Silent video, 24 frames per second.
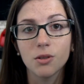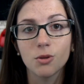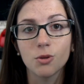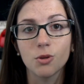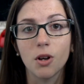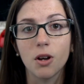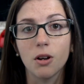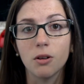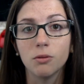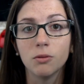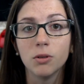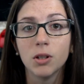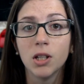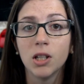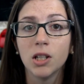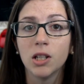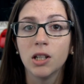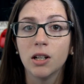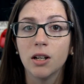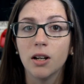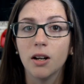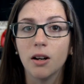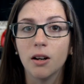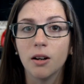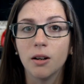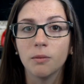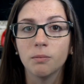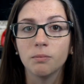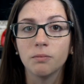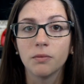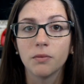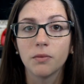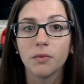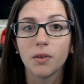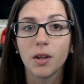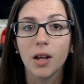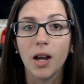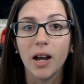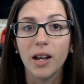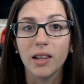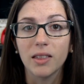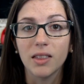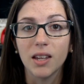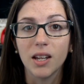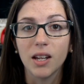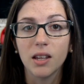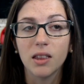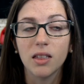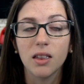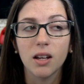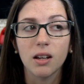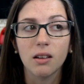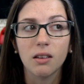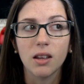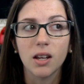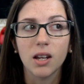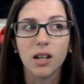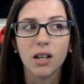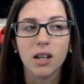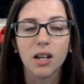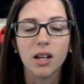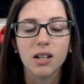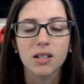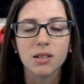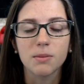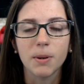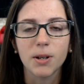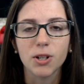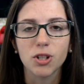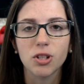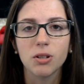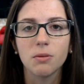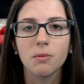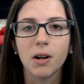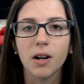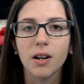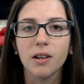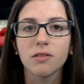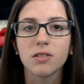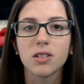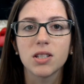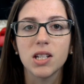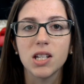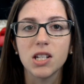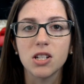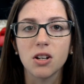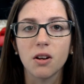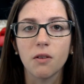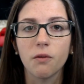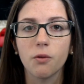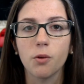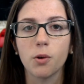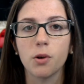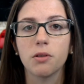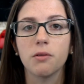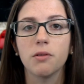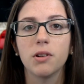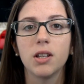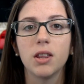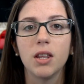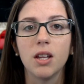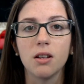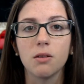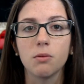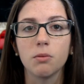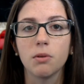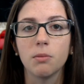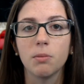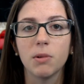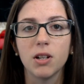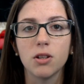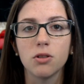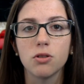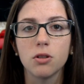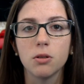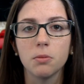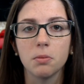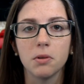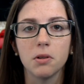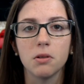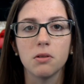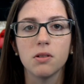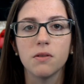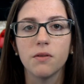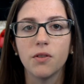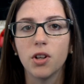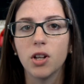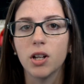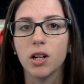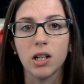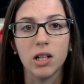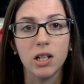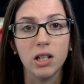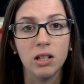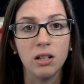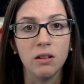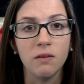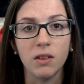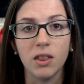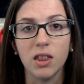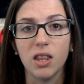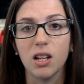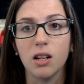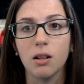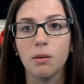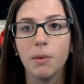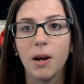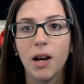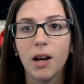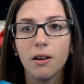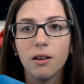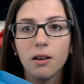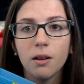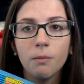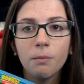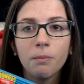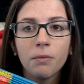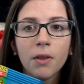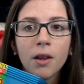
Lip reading: So I think that especially when I was teaching 4th grade, these would have been super useful, and I didn't even think about it.